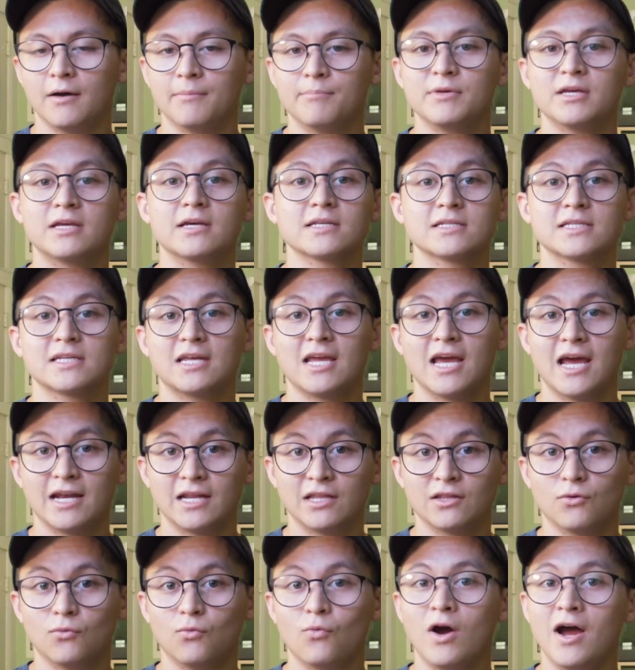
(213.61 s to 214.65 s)
Because again,
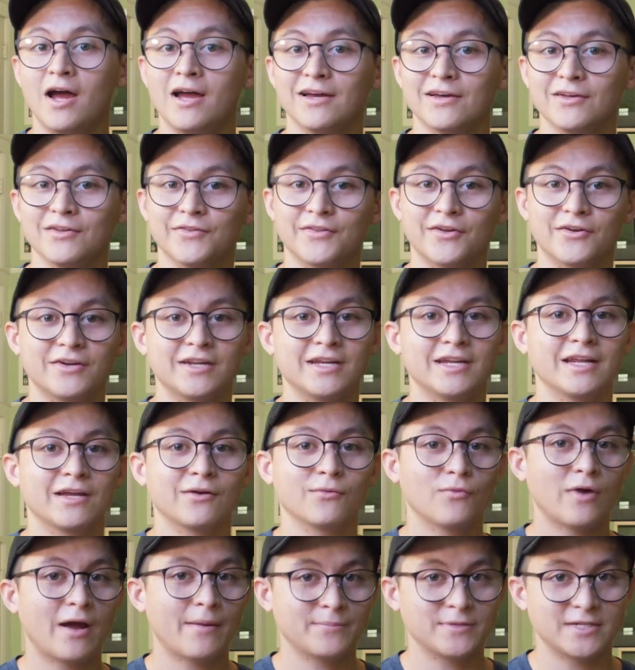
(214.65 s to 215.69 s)
in the wild, they're
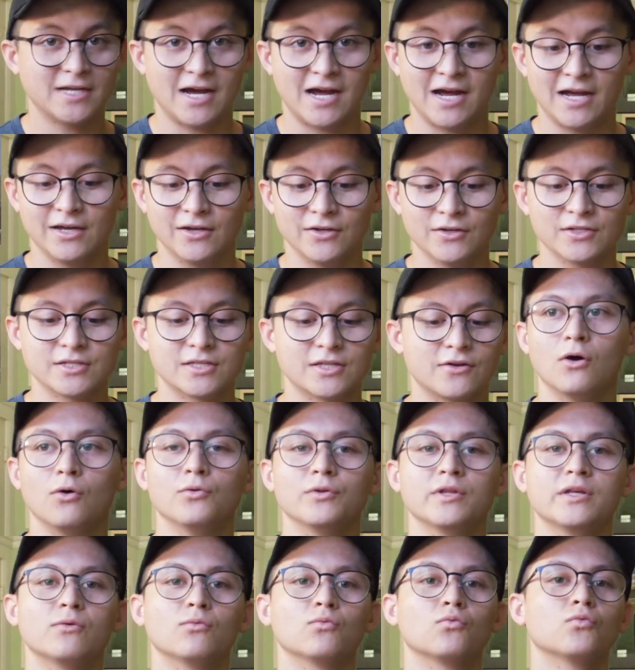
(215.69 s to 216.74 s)
eating reptiles.
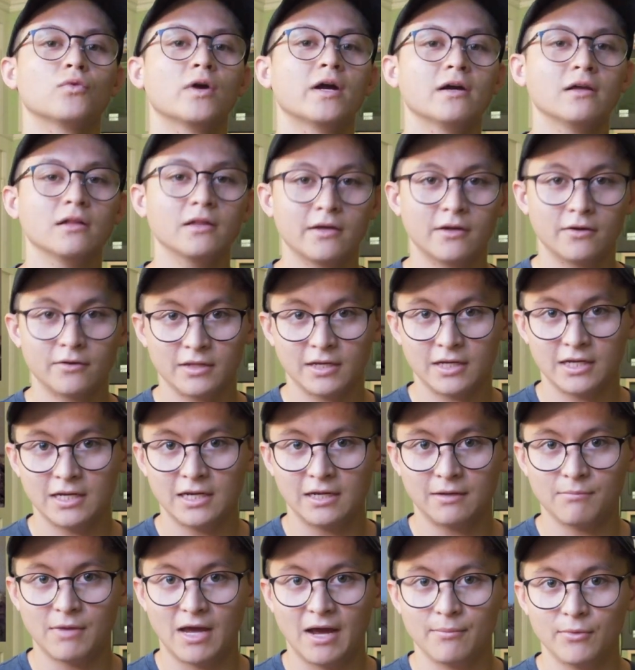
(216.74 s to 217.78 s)
Only rarely are they
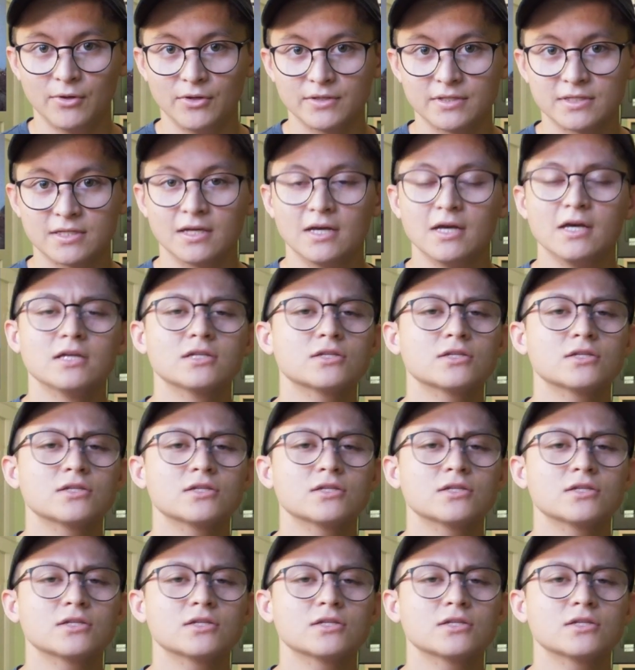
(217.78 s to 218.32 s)
eating mammals.